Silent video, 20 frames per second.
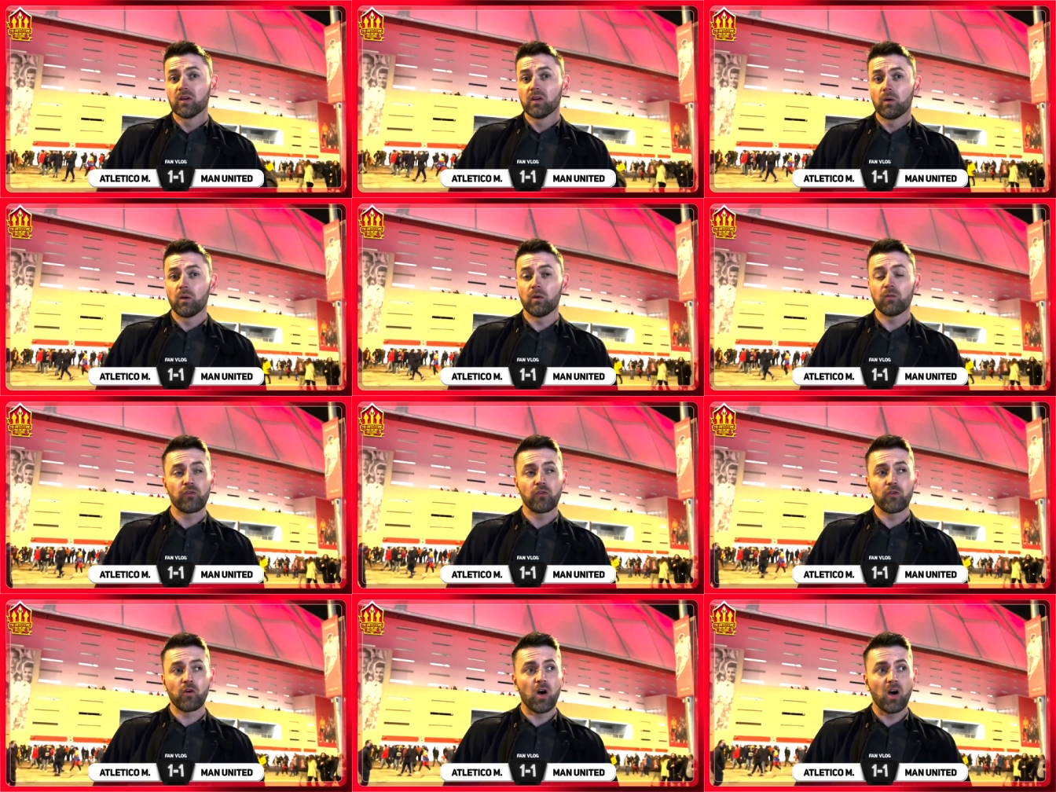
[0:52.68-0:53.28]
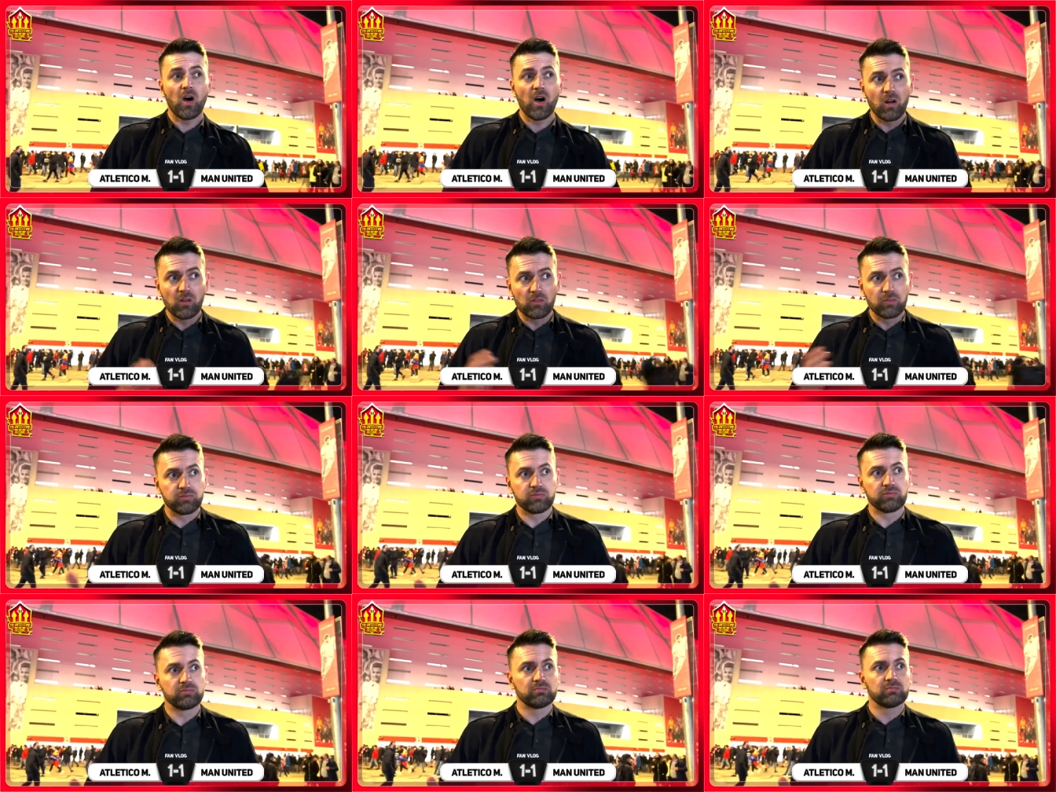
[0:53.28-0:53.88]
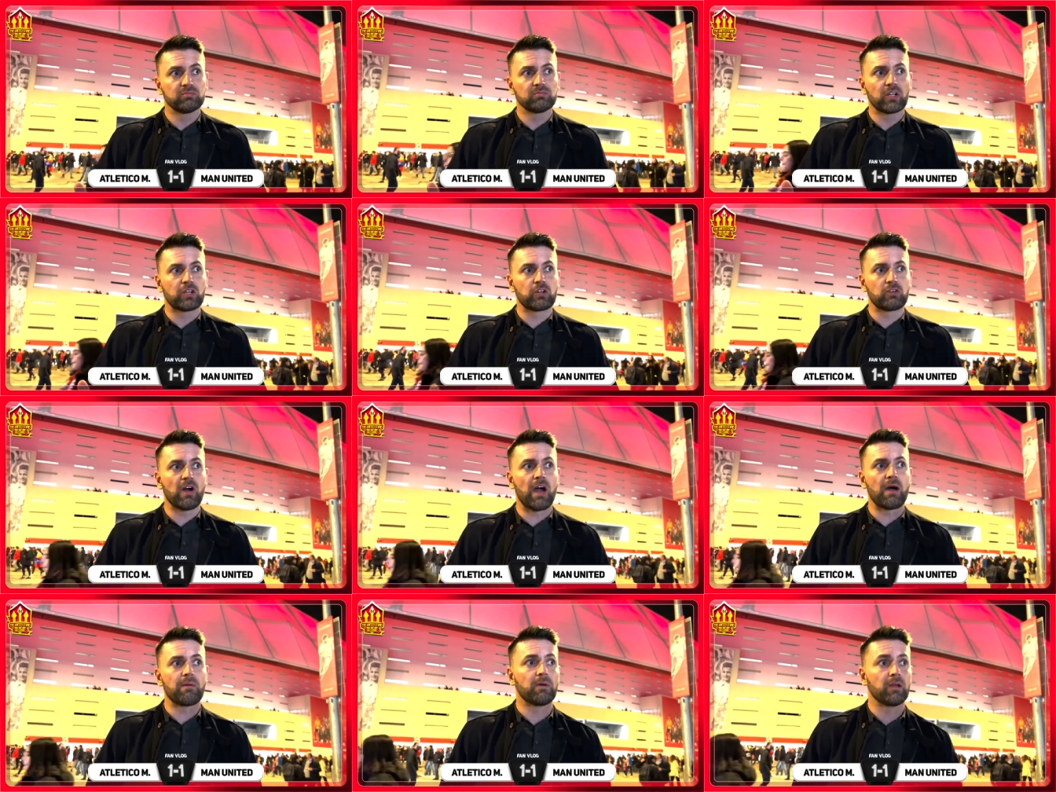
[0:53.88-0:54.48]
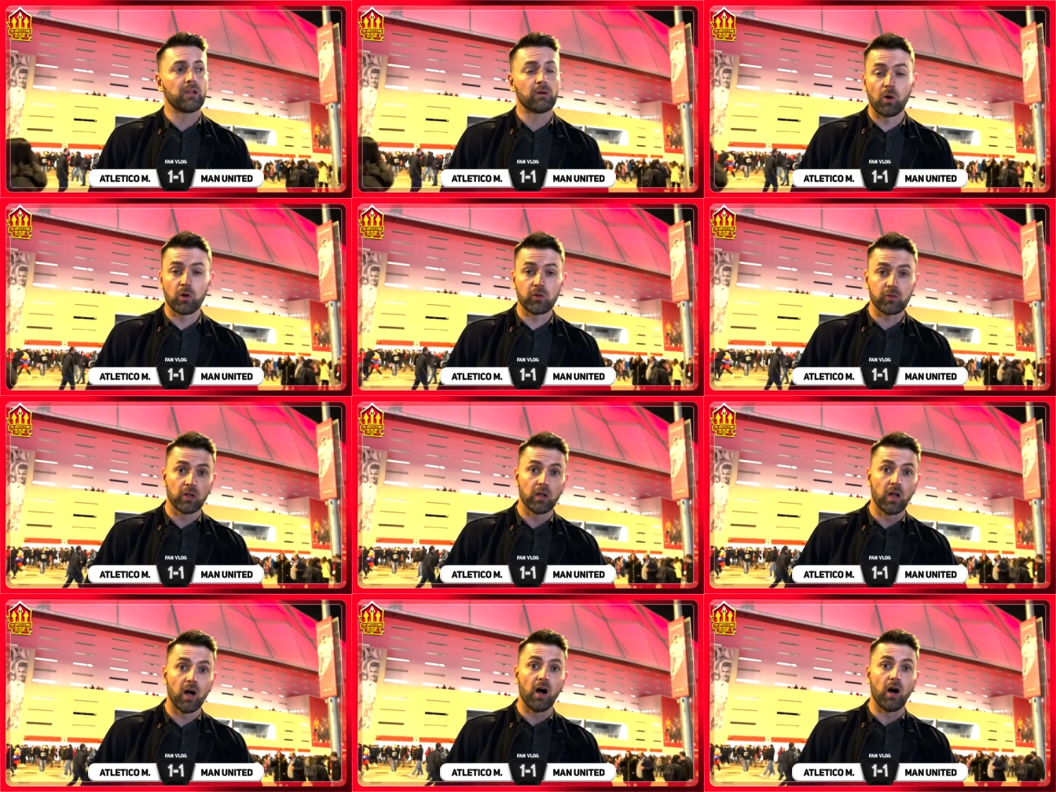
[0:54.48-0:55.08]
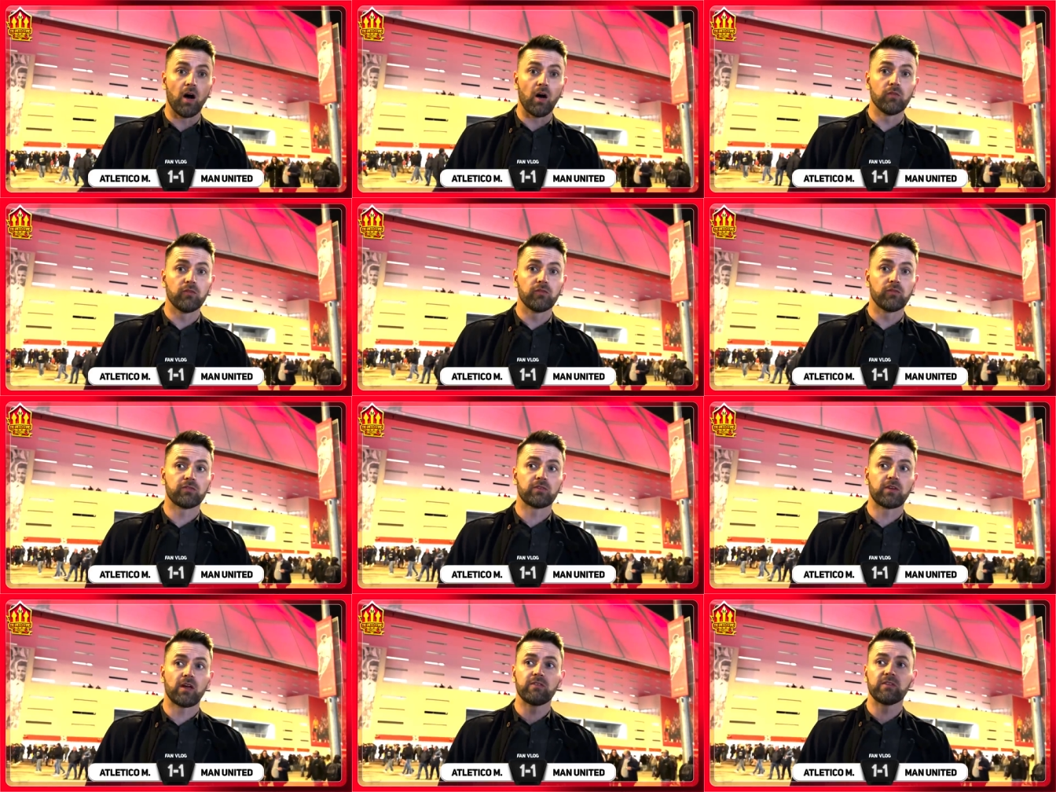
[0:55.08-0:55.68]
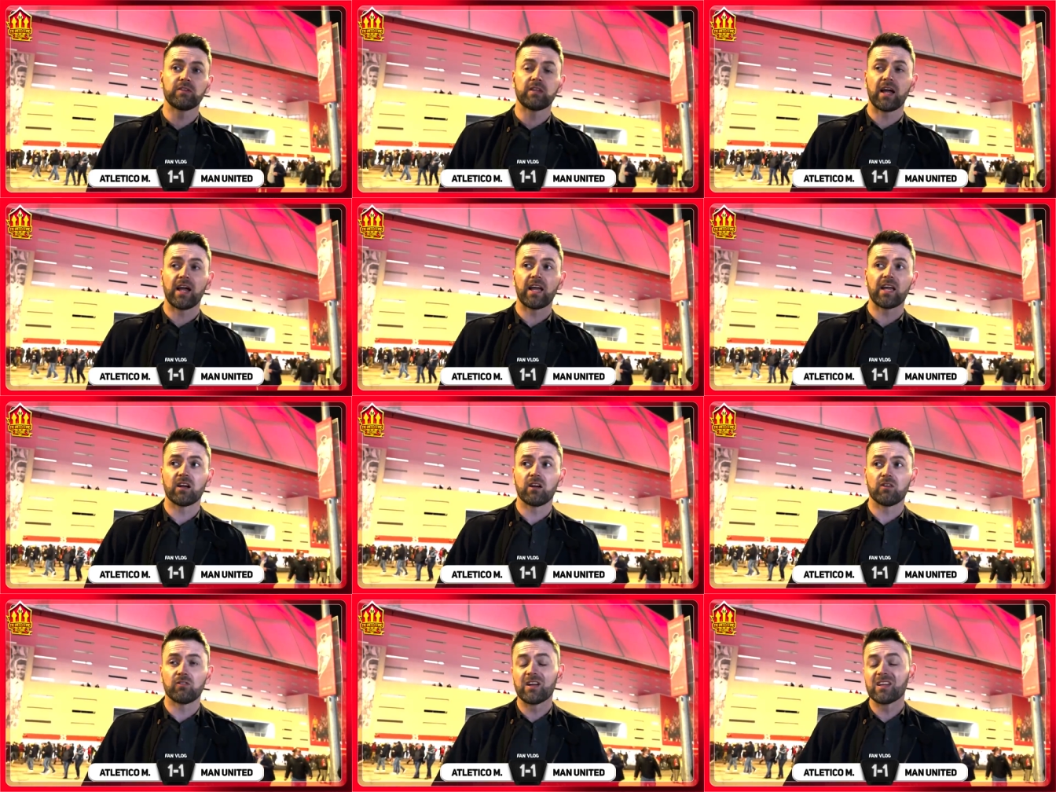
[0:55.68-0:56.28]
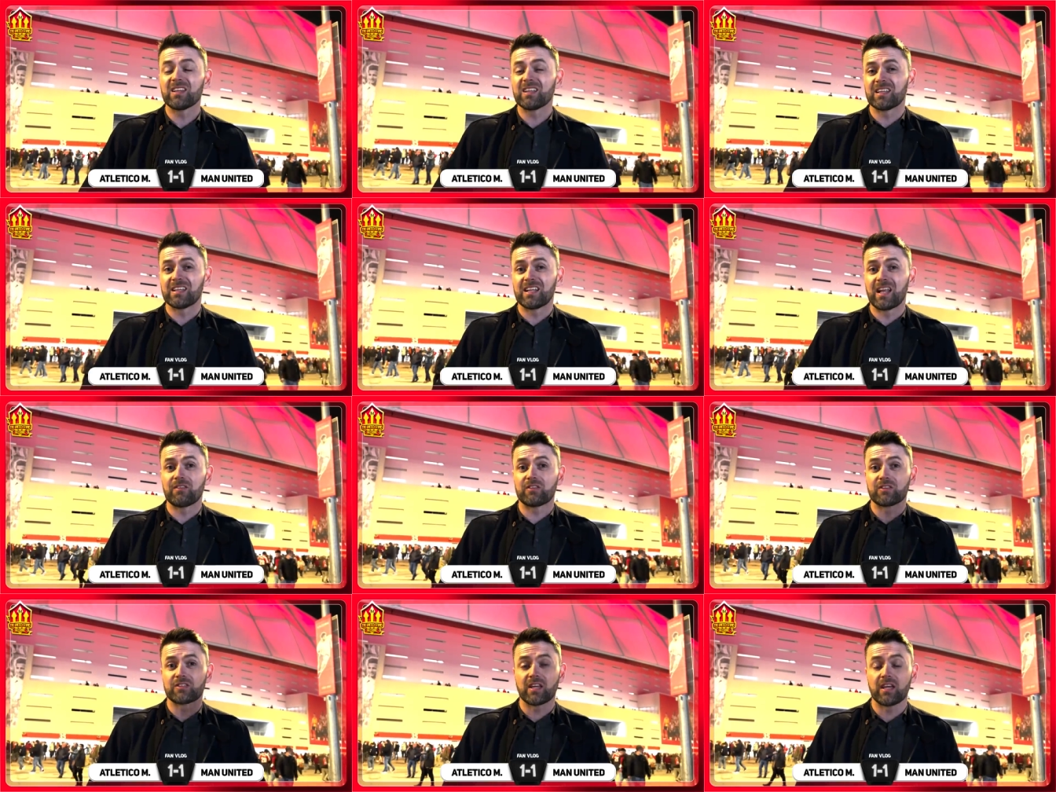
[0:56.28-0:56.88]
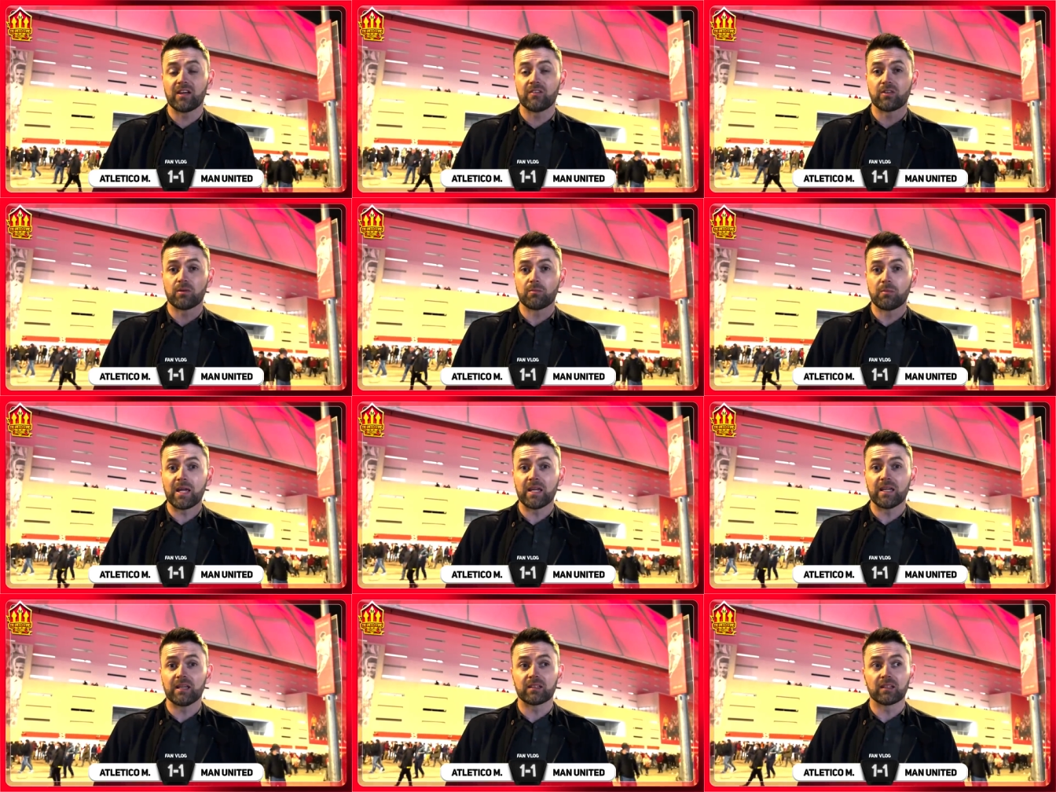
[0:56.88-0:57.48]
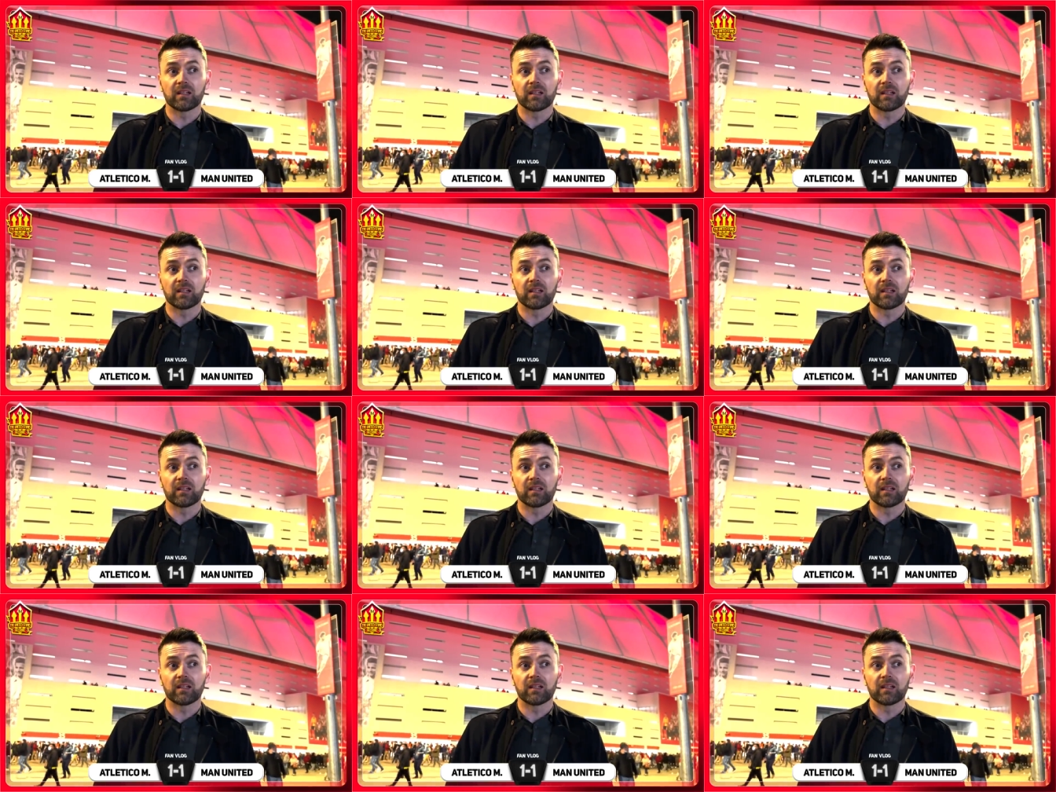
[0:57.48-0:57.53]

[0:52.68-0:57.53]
But for all the crap that there was a lot of, David De Gea really didn't have a save to make.